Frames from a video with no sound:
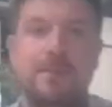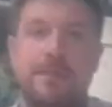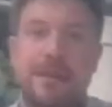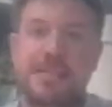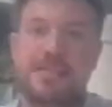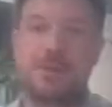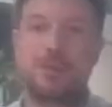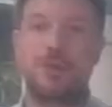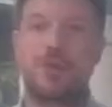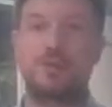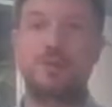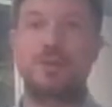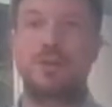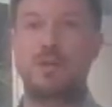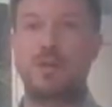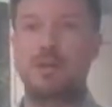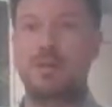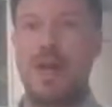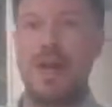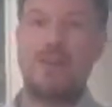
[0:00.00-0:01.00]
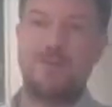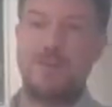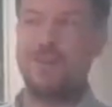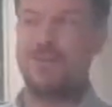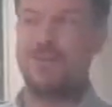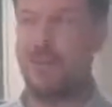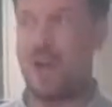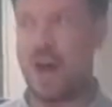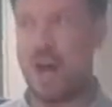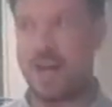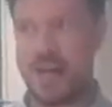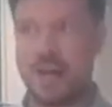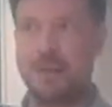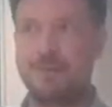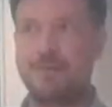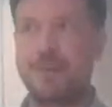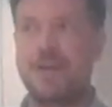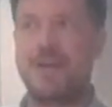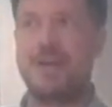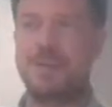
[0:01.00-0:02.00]
Basically, we're going to be doing them every
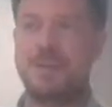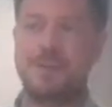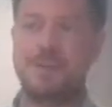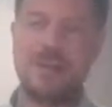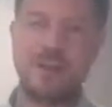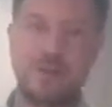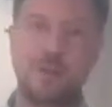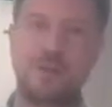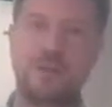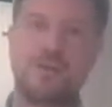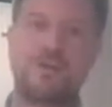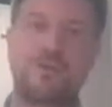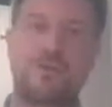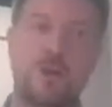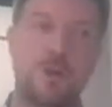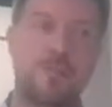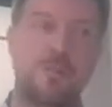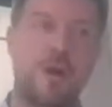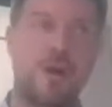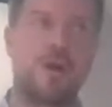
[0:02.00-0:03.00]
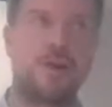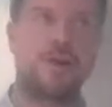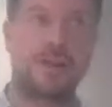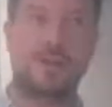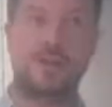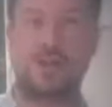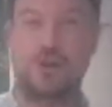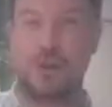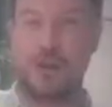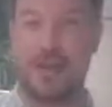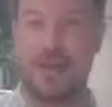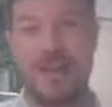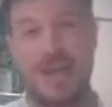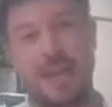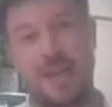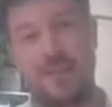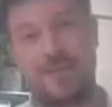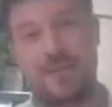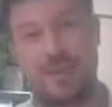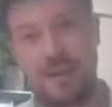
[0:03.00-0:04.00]
Friday, and the menu will drop on Sunday
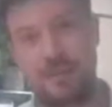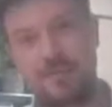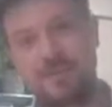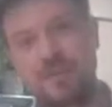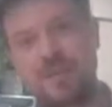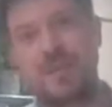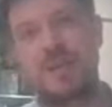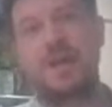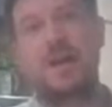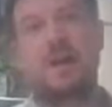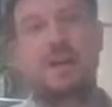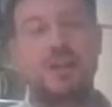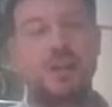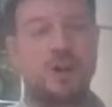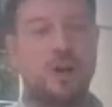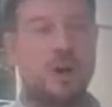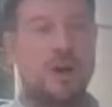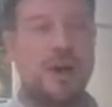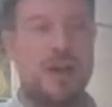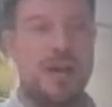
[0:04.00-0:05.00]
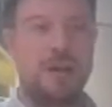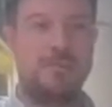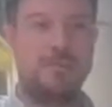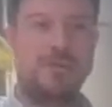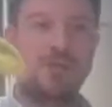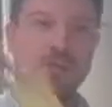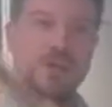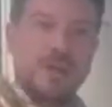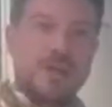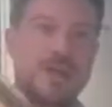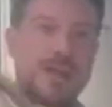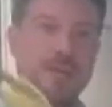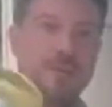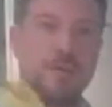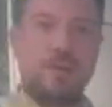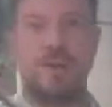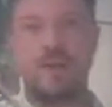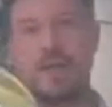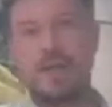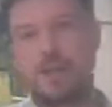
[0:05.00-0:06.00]
evening. And you've got Sunday,
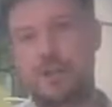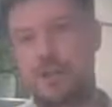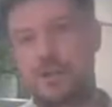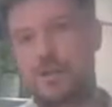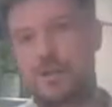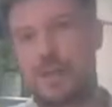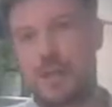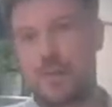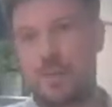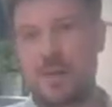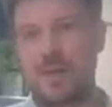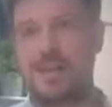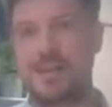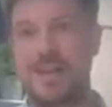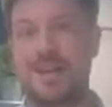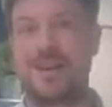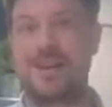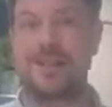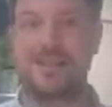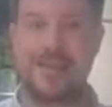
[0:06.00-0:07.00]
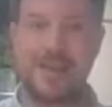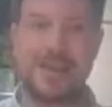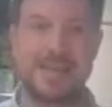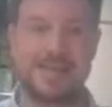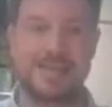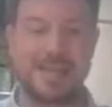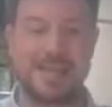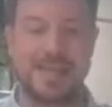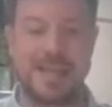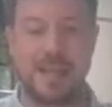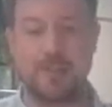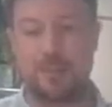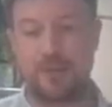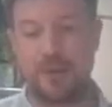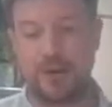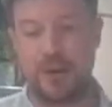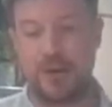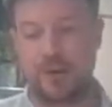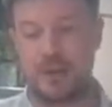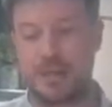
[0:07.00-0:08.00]
Monday, Tuesday, Wednesday, and Thursday to get your
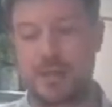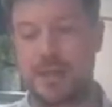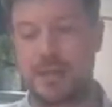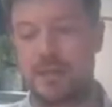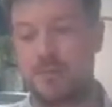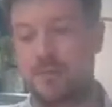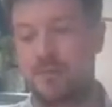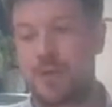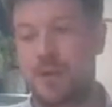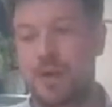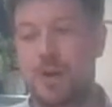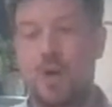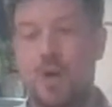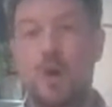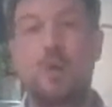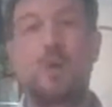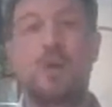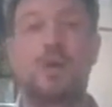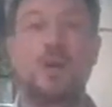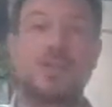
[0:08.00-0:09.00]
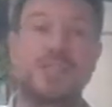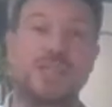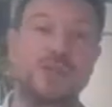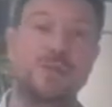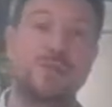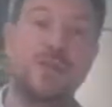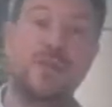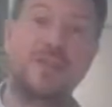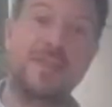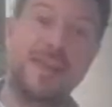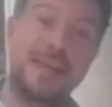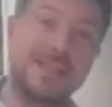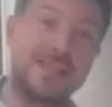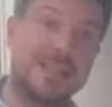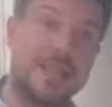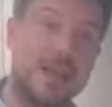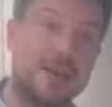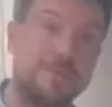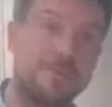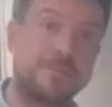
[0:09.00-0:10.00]
pre-orders in. We contact them on a
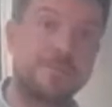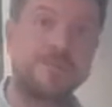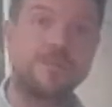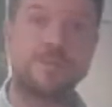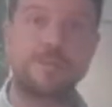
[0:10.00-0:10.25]
Thursday.